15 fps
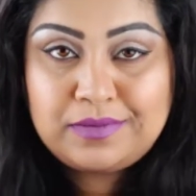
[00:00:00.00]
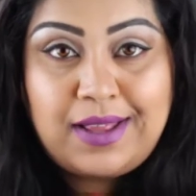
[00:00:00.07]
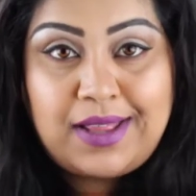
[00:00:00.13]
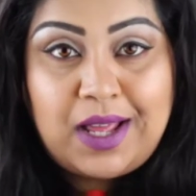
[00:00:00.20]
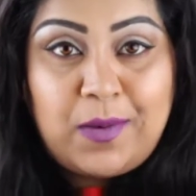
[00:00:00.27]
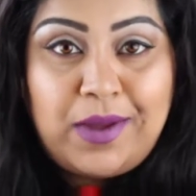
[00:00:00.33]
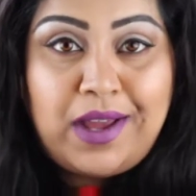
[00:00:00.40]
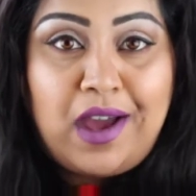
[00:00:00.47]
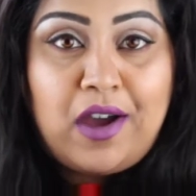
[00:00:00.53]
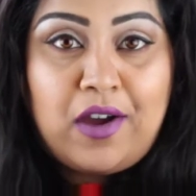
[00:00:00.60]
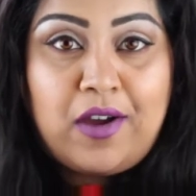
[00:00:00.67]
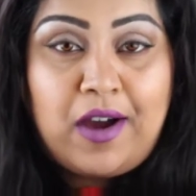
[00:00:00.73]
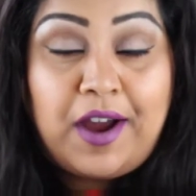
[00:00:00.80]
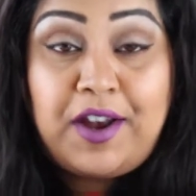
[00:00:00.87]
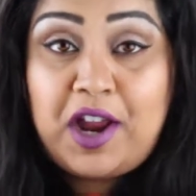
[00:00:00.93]
And there we go.
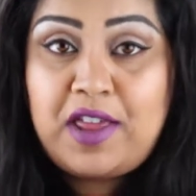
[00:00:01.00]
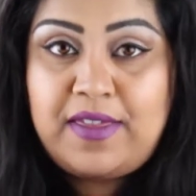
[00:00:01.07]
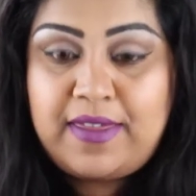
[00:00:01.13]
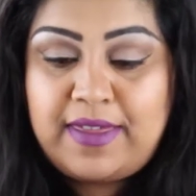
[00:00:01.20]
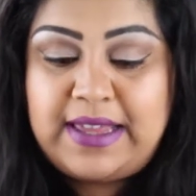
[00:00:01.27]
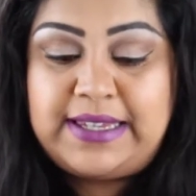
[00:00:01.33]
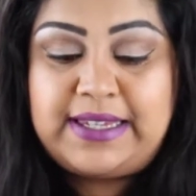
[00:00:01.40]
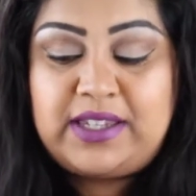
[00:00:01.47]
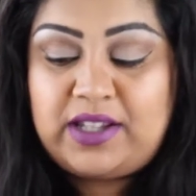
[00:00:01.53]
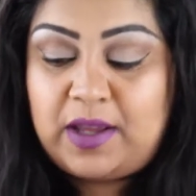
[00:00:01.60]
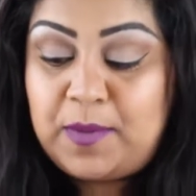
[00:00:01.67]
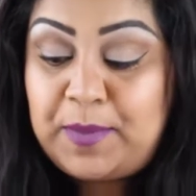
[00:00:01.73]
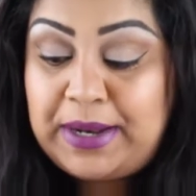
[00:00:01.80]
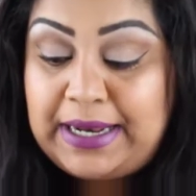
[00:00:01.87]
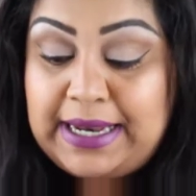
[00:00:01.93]
I know that this has
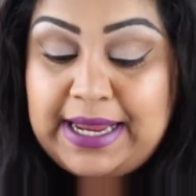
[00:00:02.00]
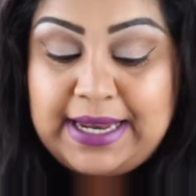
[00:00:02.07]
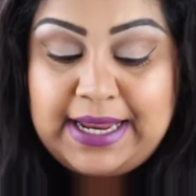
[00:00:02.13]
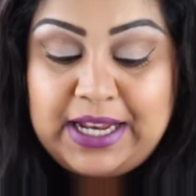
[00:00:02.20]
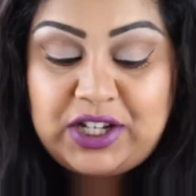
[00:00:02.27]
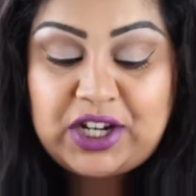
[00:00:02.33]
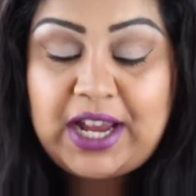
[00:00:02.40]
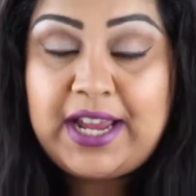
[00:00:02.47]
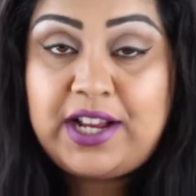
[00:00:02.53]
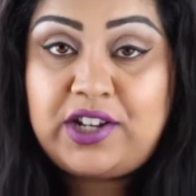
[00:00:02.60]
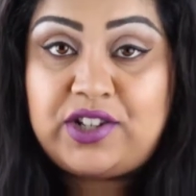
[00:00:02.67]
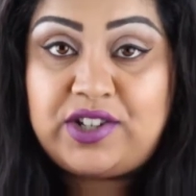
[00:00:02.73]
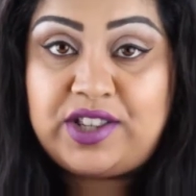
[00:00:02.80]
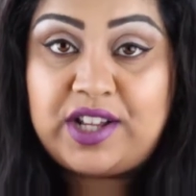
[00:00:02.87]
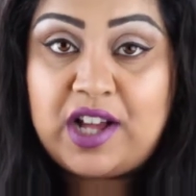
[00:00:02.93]
completely
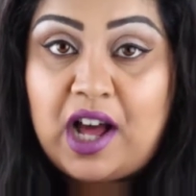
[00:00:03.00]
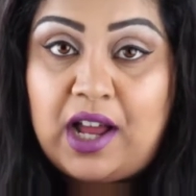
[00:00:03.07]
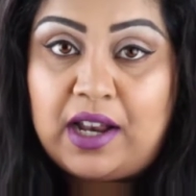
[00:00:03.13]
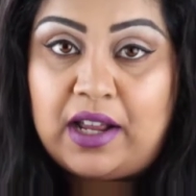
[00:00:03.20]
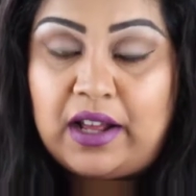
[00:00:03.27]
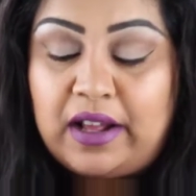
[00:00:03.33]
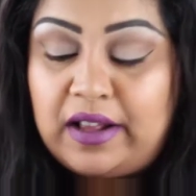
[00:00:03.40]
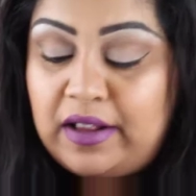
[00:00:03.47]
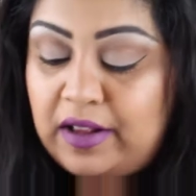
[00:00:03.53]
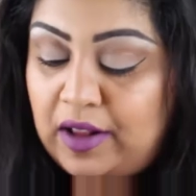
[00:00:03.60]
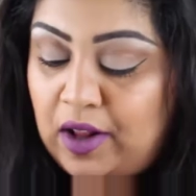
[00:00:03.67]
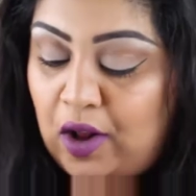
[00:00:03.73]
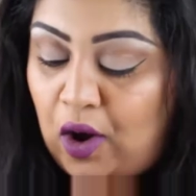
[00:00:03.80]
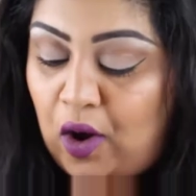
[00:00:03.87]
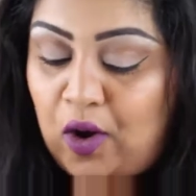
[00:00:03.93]
changed the colour
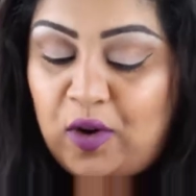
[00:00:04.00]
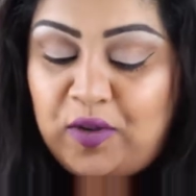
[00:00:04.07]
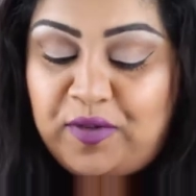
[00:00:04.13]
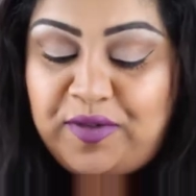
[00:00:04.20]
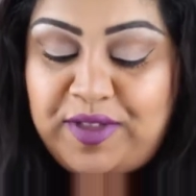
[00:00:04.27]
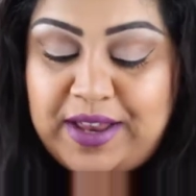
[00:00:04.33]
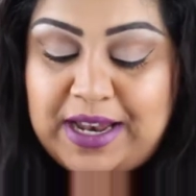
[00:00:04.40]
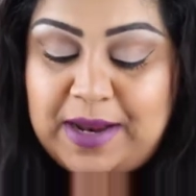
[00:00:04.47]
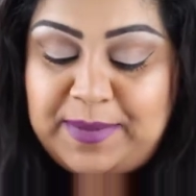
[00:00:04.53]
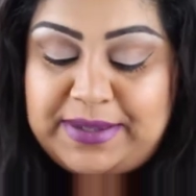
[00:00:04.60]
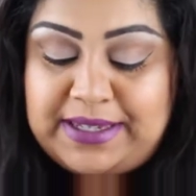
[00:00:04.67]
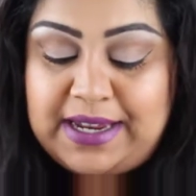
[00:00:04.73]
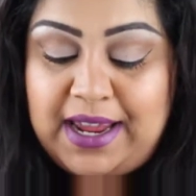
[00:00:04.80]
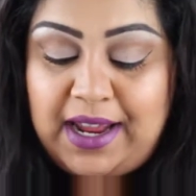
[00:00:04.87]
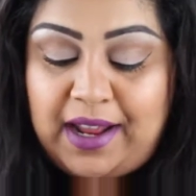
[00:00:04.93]
of the
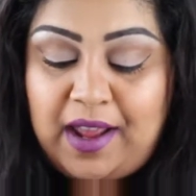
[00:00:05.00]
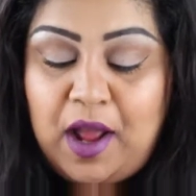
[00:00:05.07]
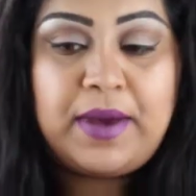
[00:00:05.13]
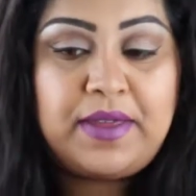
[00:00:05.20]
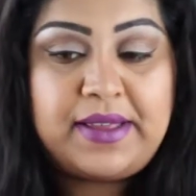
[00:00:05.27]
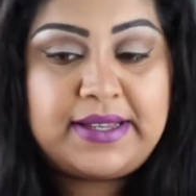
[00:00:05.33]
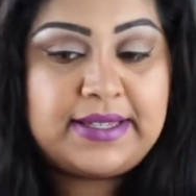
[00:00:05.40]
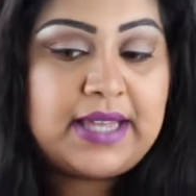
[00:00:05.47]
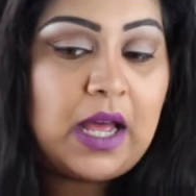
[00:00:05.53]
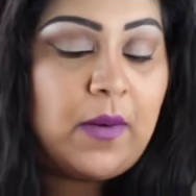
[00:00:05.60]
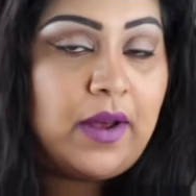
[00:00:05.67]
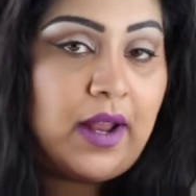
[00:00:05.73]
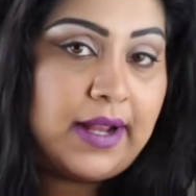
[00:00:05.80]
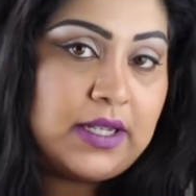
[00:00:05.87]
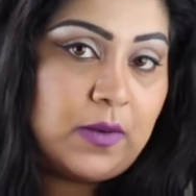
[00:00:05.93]
lipstick, but this is how
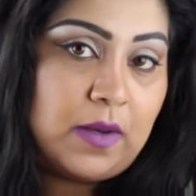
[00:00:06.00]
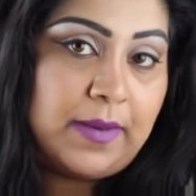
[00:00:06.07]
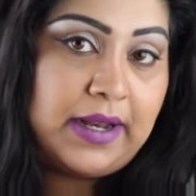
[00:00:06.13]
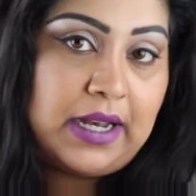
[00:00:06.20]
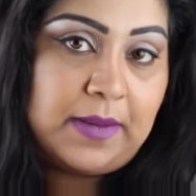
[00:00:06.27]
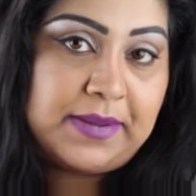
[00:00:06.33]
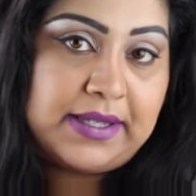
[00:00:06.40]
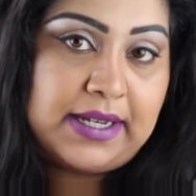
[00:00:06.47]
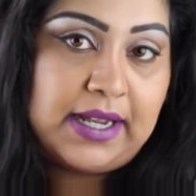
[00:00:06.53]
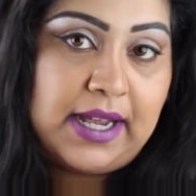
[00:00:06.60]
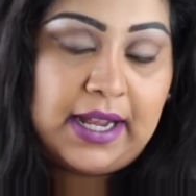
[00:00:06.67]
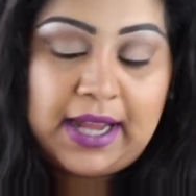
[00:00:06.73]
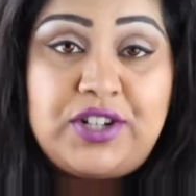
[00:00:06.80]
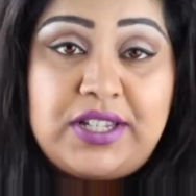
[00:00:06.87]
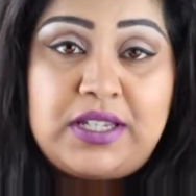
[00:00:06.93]
I like to wear my
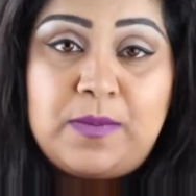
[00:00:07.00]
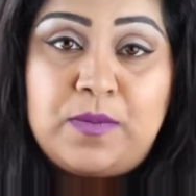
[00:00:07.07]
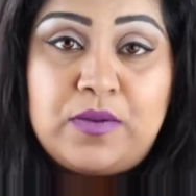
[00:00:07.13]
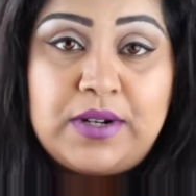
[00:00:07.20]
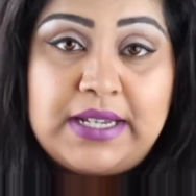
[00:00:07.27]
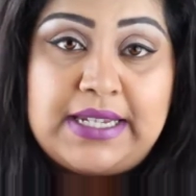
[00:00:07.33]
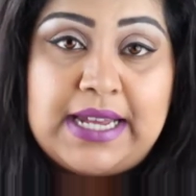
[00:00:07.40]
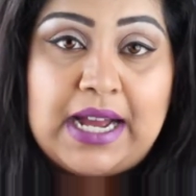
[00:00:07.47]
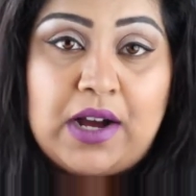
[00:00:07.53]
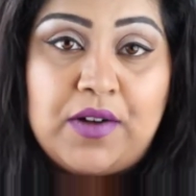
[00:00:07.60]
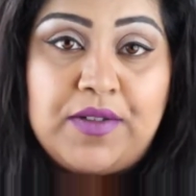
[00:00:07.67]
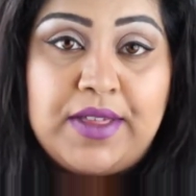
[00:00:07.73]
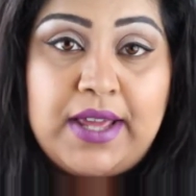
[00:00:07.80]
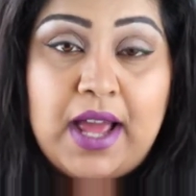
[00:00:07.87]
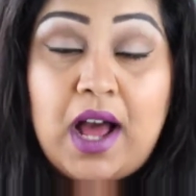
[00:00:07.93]
lipstick. Just to point
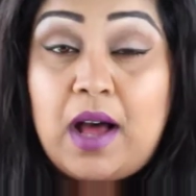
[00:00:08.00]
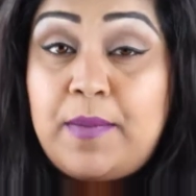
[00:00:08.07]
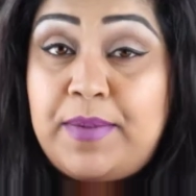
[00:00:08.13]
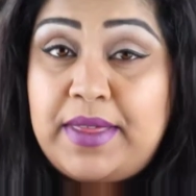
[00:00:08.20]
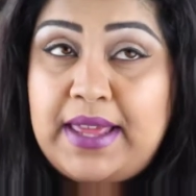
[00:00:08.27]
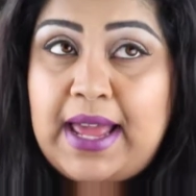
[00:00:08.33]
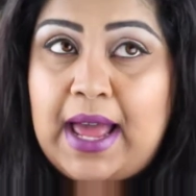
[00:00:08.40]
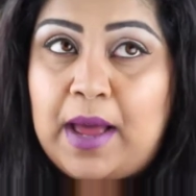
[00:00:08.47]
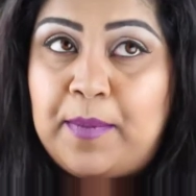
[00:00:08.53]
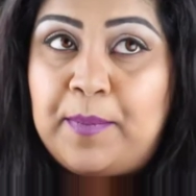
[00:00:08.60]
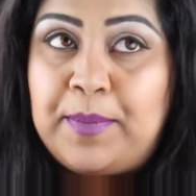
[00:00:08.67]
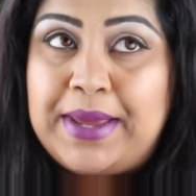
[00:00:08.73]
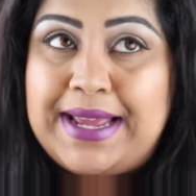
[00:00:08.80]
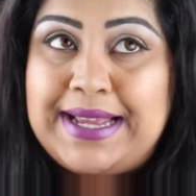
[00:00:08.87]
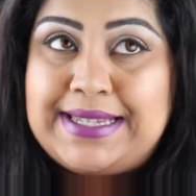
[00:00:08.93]
out, the Up the
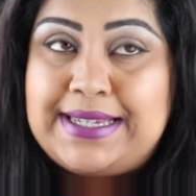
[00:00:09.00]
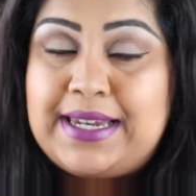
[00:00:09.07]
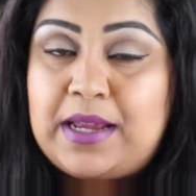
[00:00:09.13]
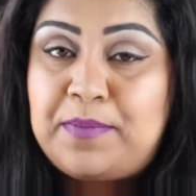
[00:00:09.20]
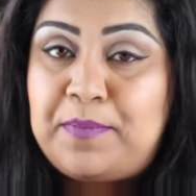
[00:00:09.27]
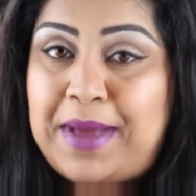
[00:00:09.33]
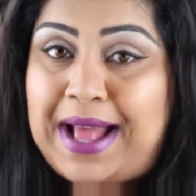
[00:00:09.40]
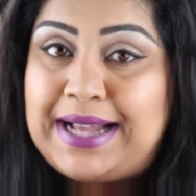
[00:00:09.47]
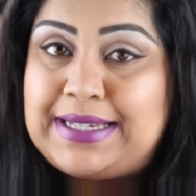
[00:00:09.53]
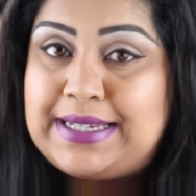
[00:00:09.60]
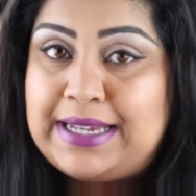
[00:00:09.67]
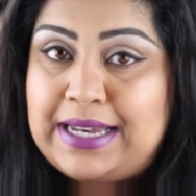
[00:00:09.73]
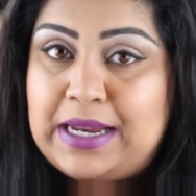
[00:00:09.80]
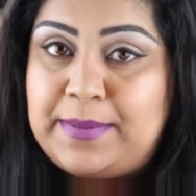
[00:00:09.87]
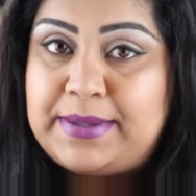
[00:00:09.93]
Amp isn't a matte
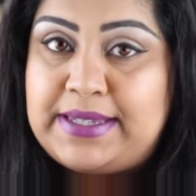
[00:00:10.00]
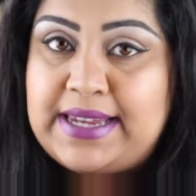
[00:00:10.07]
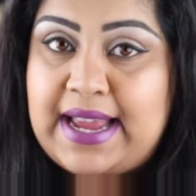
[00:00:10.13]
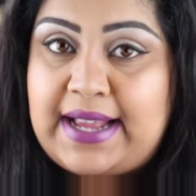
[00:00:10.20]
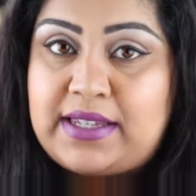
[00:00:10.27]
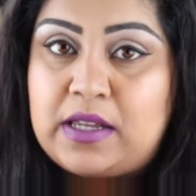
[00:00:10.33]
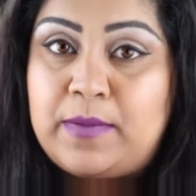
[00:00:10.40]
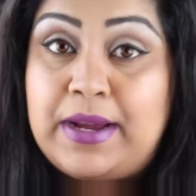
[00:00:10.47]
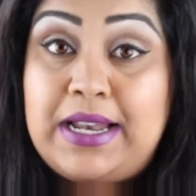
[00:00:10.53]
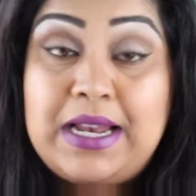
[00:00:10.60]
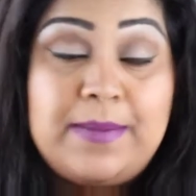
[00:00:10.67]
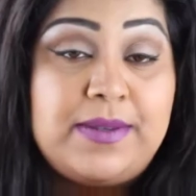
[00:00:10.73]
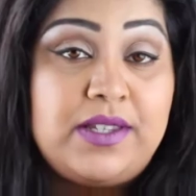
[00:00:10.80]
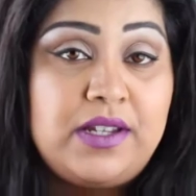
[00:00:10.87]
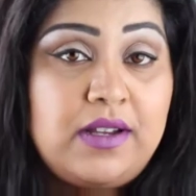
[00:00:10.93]
lipstick, so my
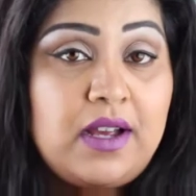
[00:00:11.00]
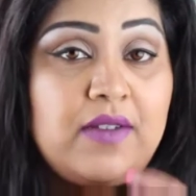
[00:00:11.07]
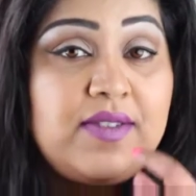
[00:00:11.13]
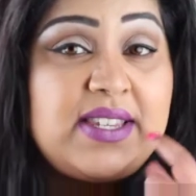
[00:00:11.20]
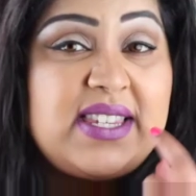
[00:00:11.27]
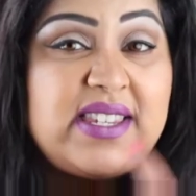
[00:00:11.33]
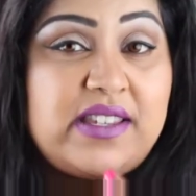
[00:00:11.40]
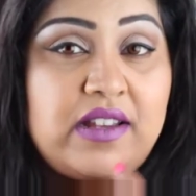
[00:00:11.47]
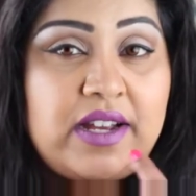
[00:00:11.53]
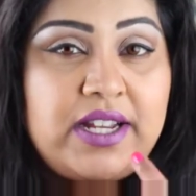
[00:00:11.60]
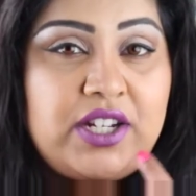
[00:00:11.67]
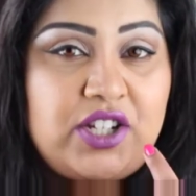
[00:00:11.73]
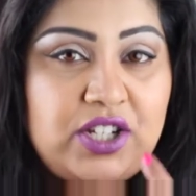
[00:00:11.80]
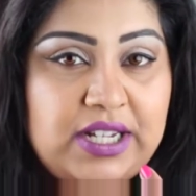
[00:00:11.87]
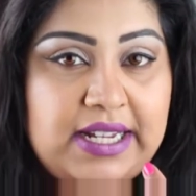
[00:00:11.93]
lips do have a
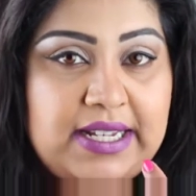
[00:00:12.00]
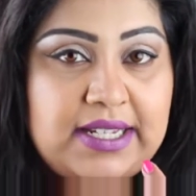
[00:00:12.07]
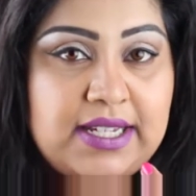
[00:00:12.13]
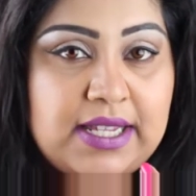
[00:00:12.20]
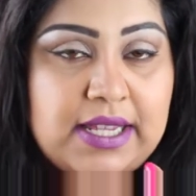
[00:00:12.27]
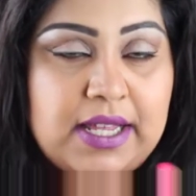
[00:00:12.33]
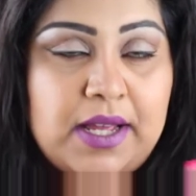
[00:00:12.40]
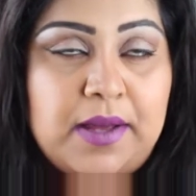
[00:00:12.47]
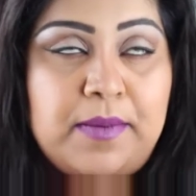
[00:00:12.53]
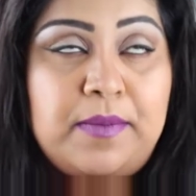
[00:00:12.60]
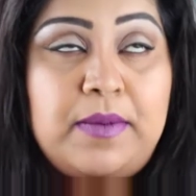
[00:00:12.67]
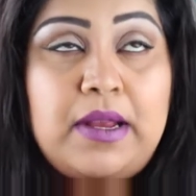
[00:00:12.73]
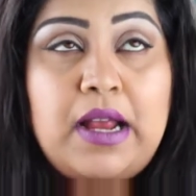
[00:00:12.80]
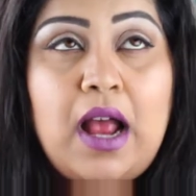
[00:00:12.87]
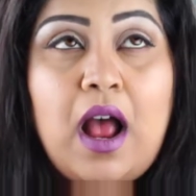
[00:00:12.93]
slight sheen to
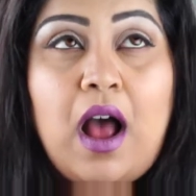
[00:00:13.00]
them.